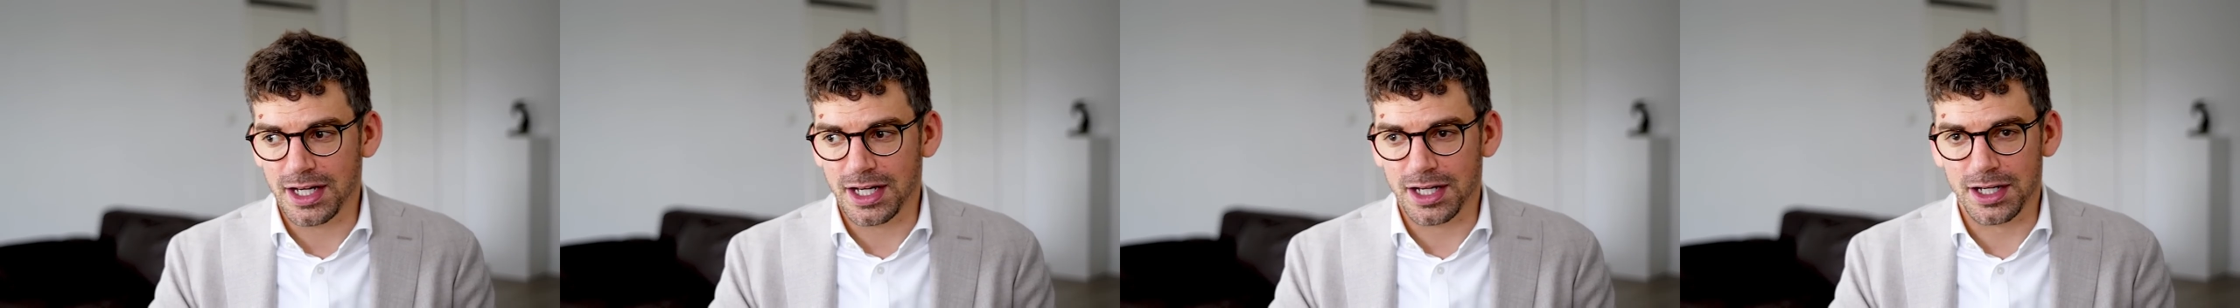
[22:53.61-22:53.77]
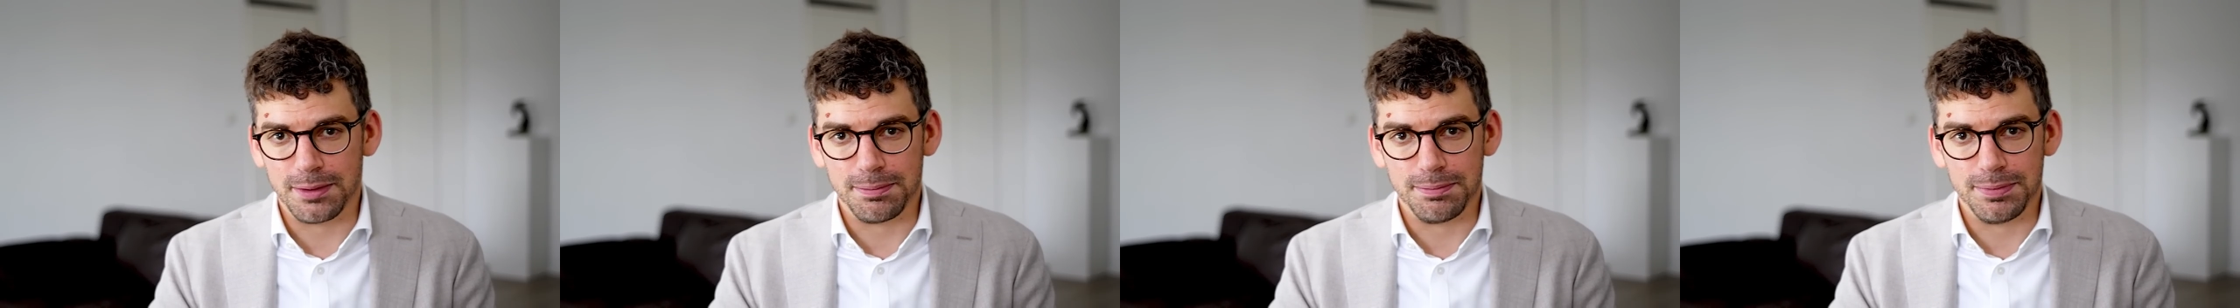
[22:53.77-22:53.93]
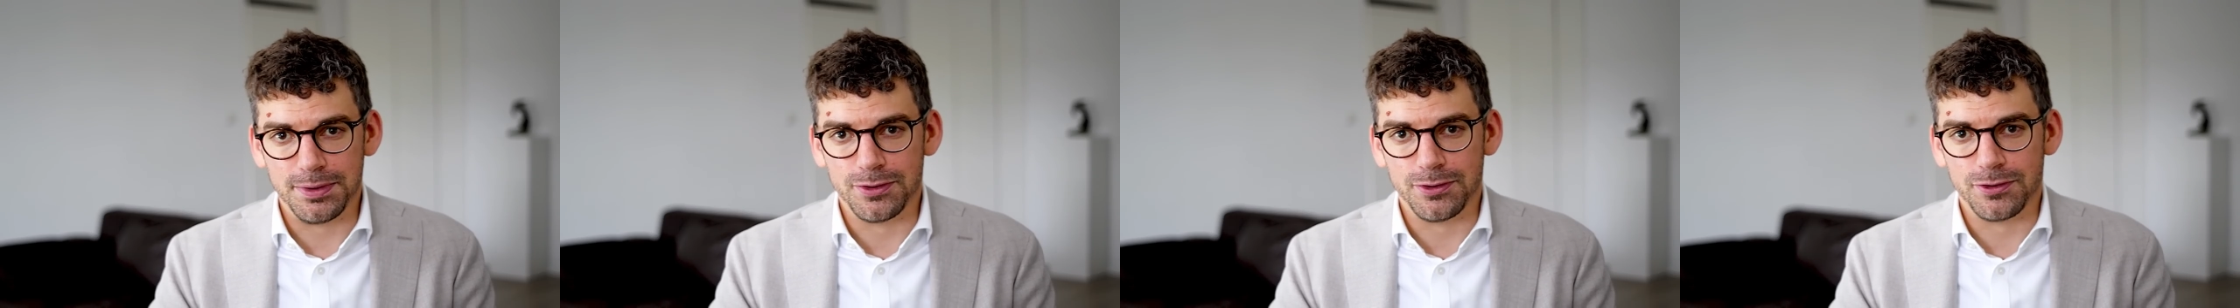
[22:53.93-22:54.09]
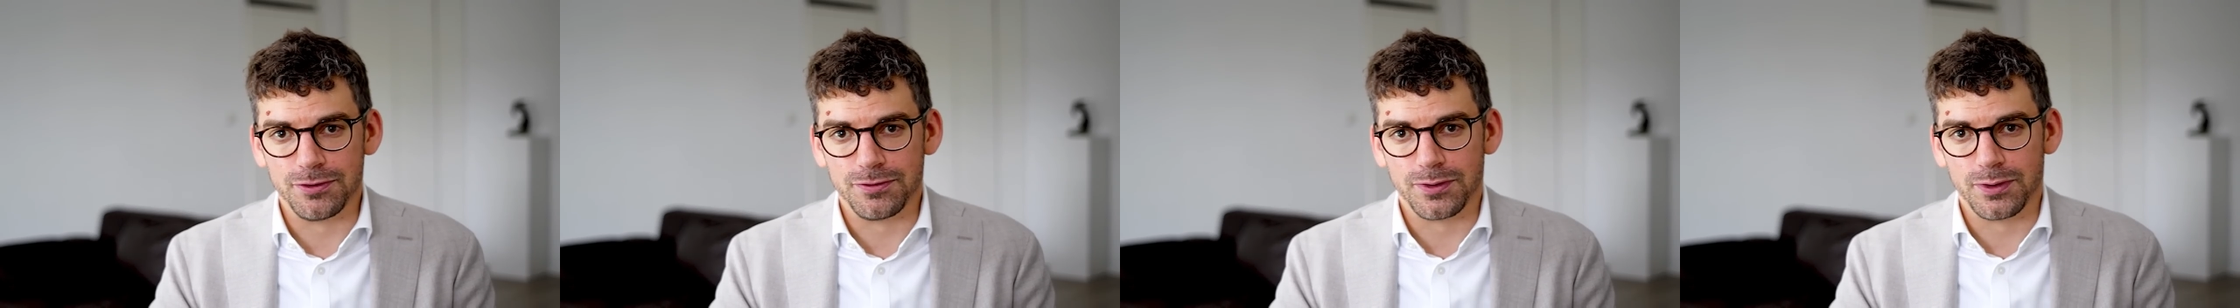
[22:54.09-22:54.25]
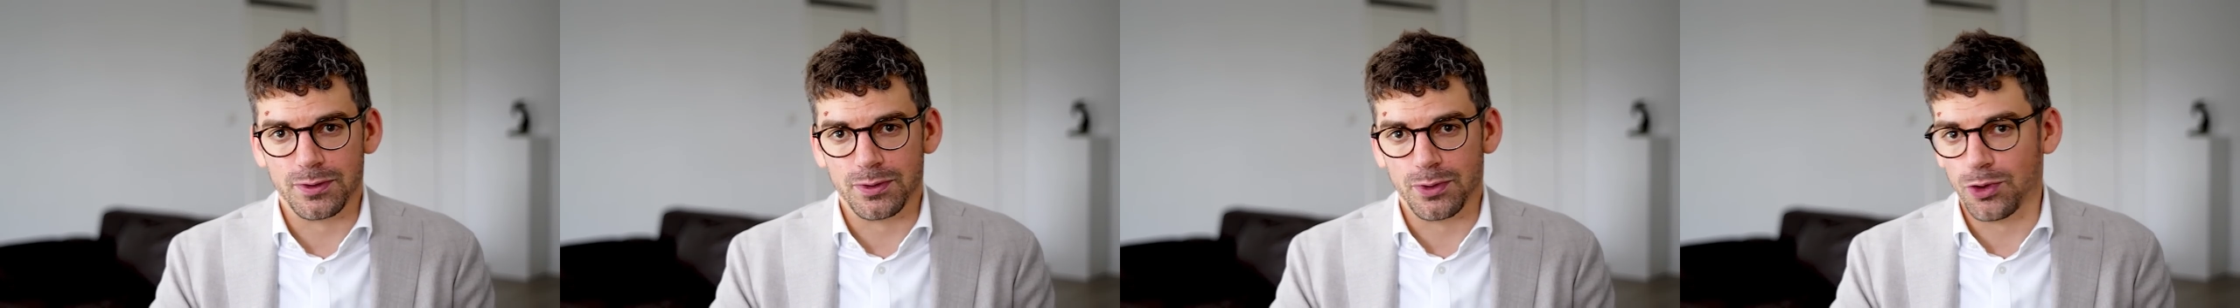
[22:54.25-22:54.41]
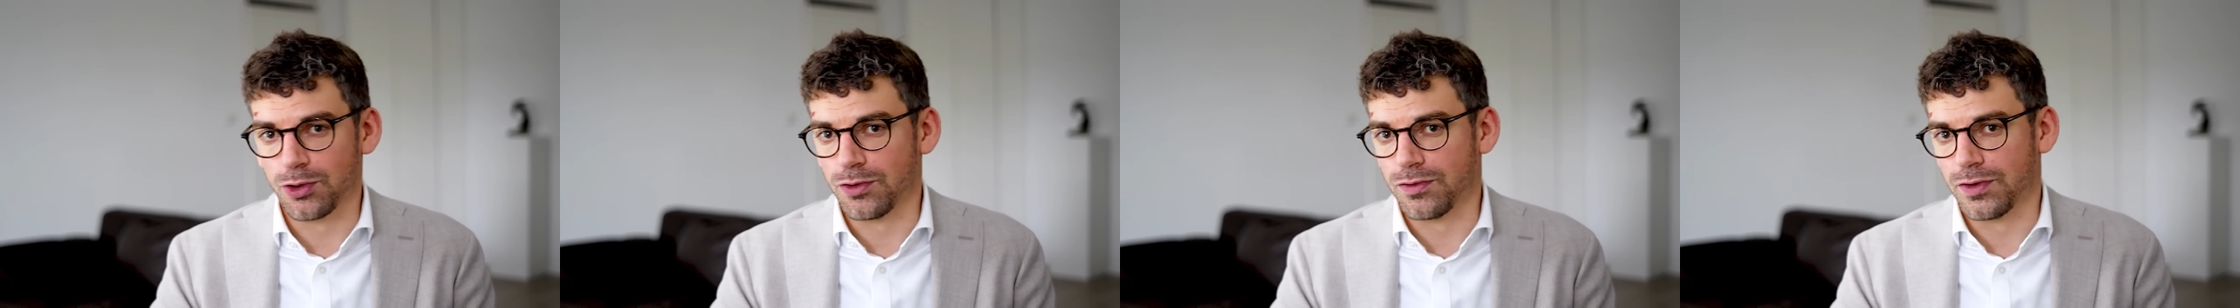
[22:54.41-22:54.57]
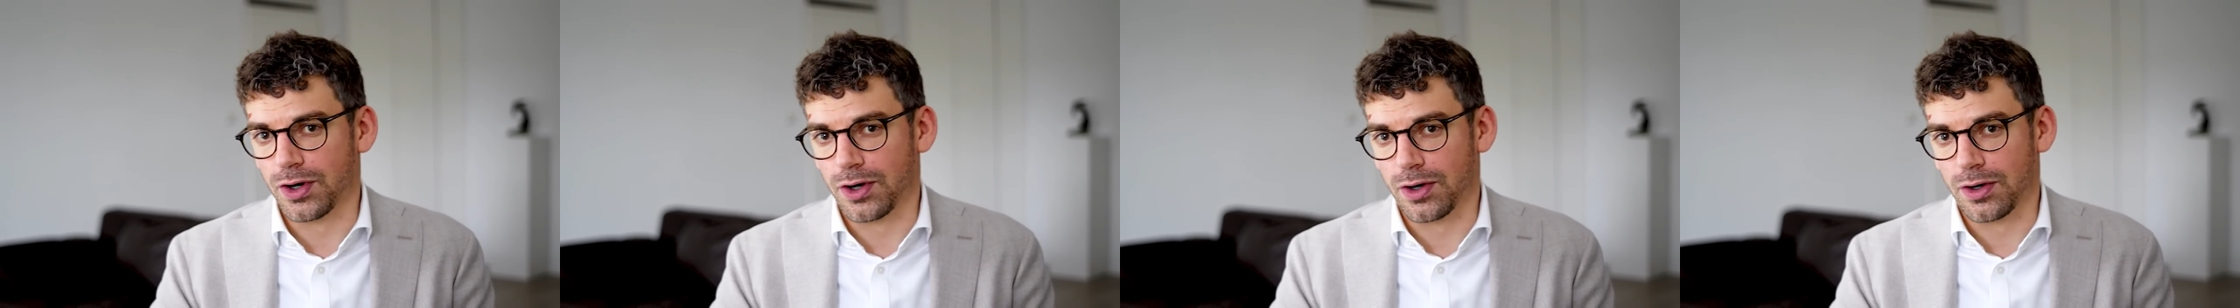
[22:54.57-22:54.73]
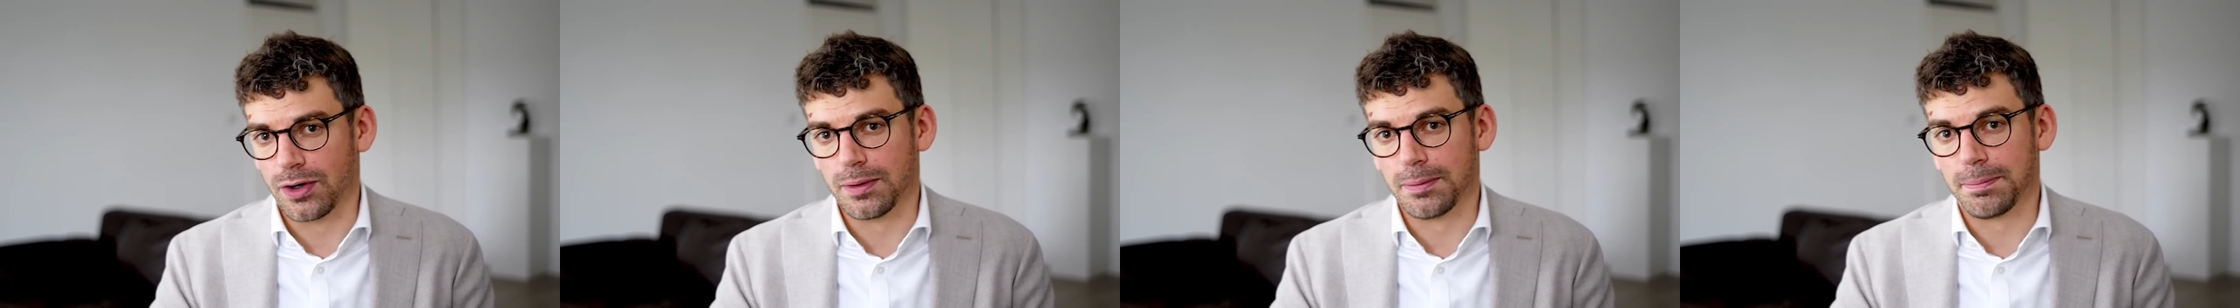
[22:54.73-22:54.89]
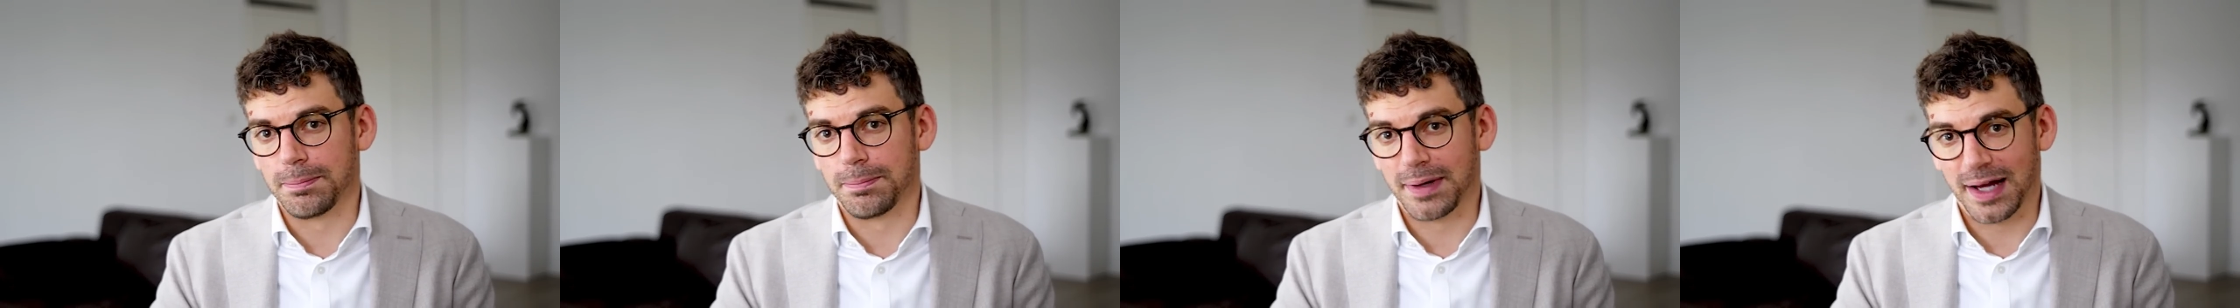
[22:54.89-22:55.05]
and a beautiful
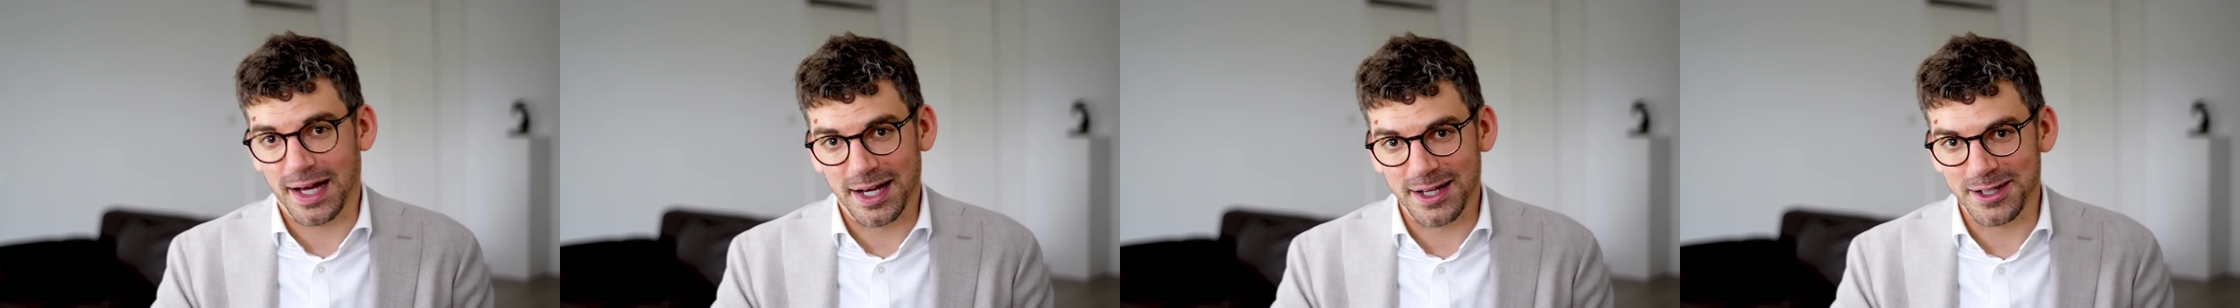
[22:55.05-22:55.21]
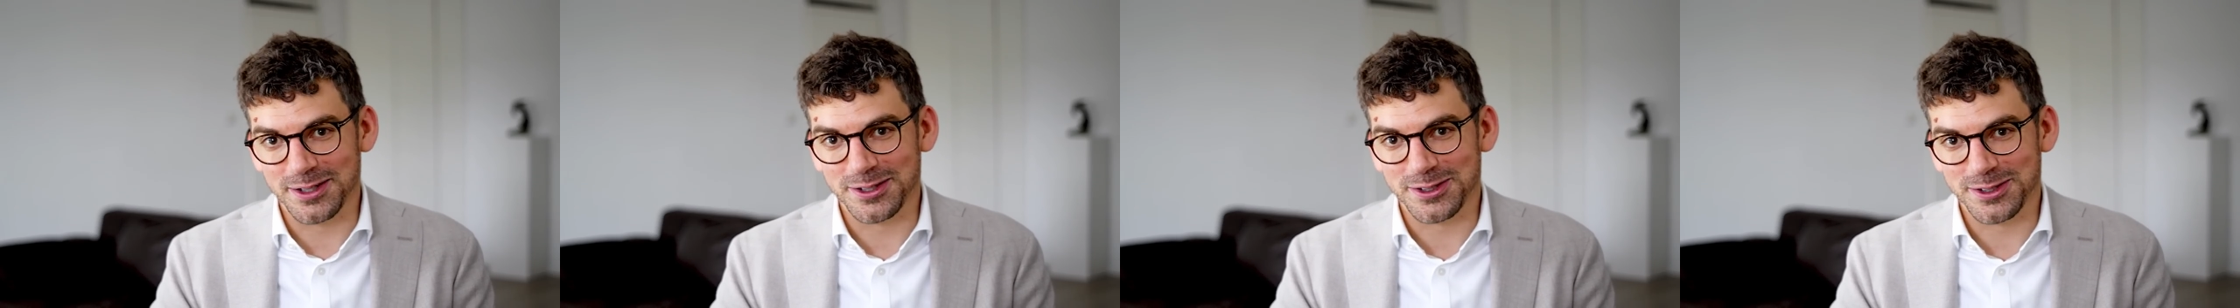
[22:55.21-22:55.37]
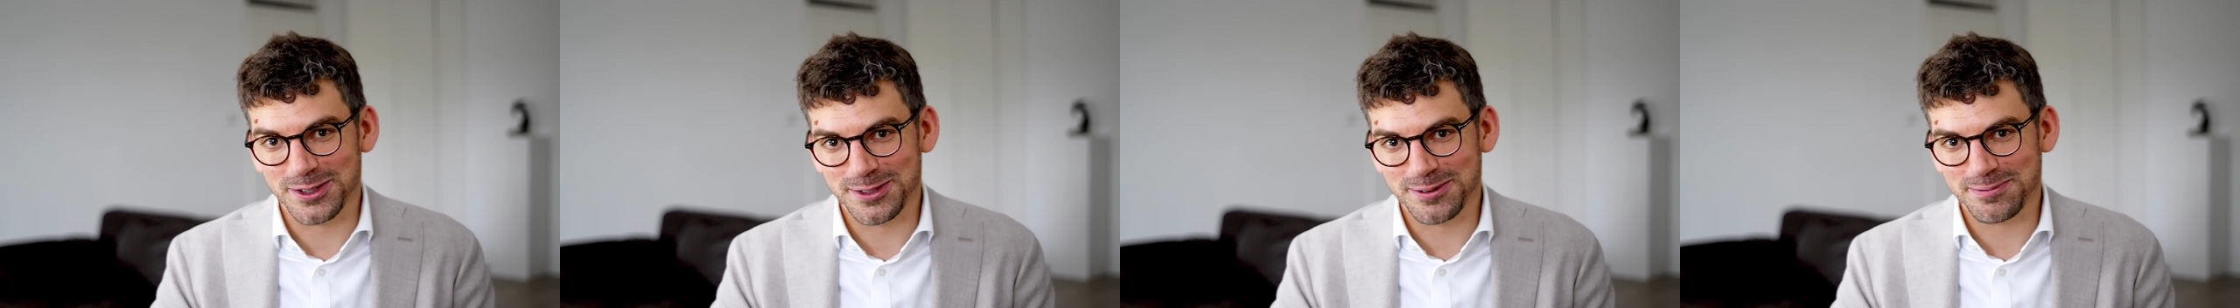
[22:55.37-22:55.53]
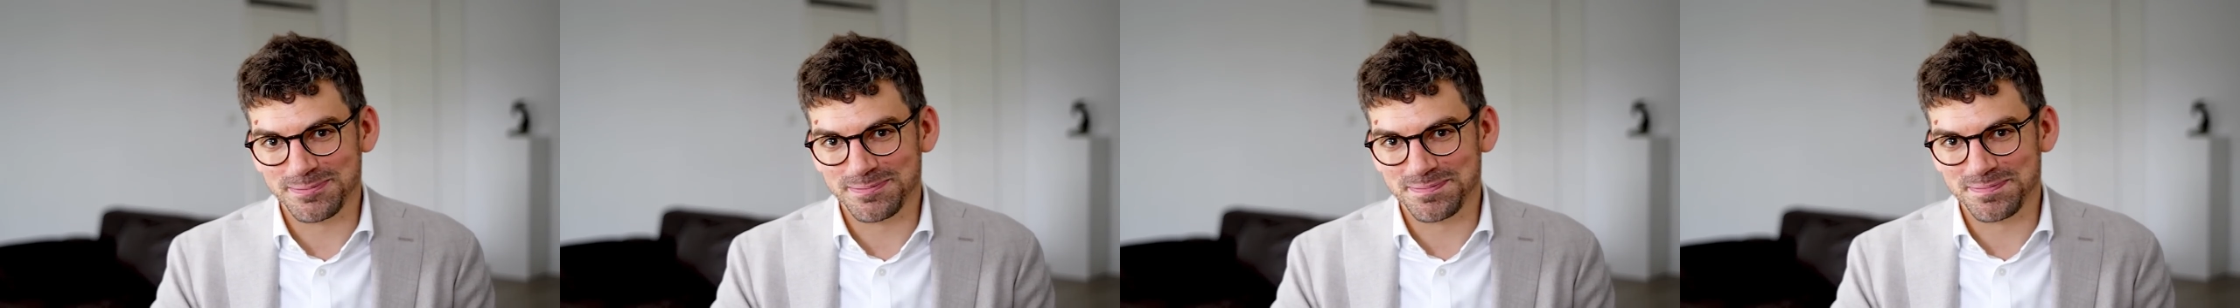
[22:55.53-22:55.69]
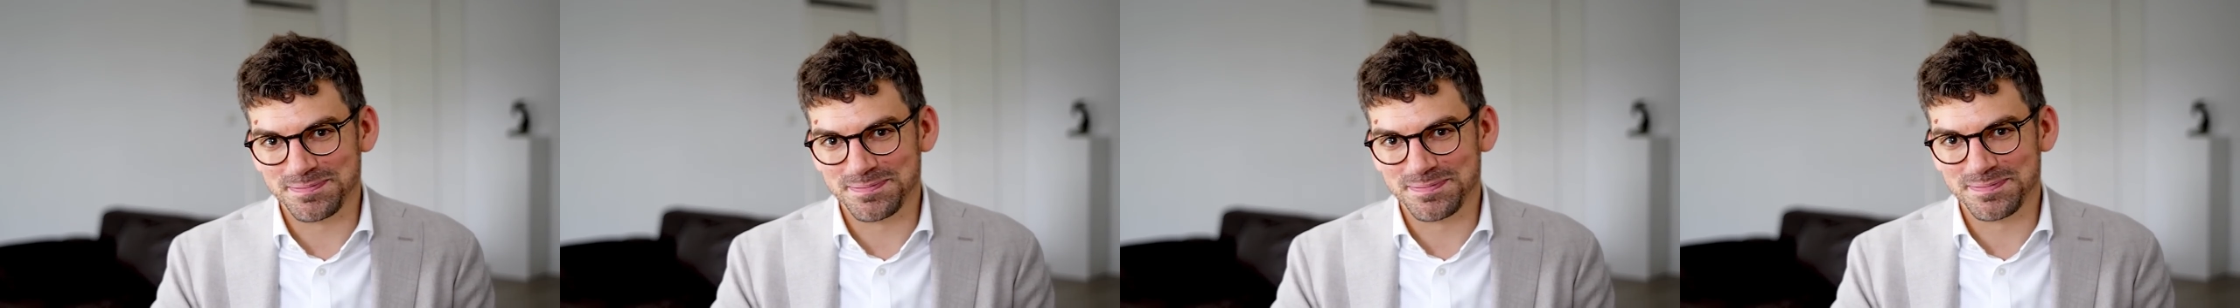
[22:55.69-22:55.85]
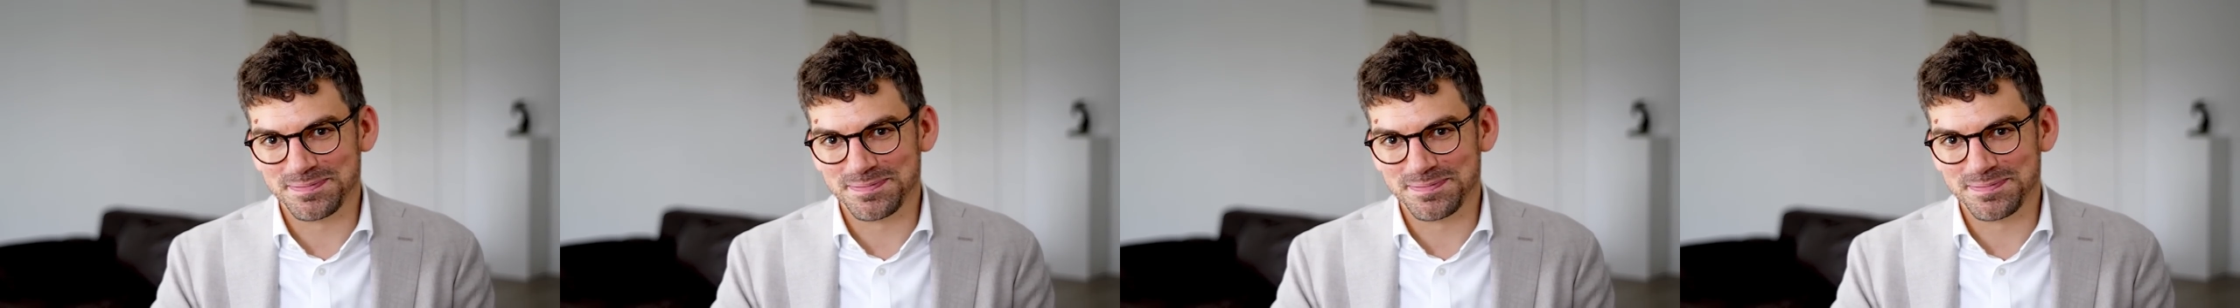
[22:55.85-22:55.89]
overall package.